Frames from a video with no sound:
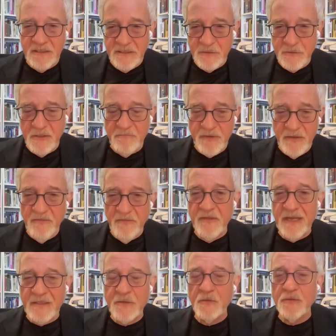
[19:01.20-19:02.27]
Strip, and
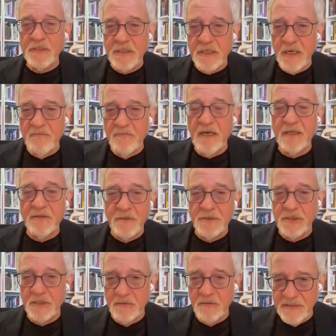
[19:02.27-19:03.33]
that could come under
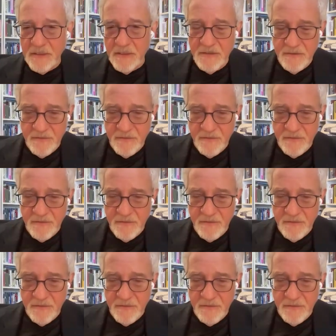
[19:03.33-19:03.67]
genocide.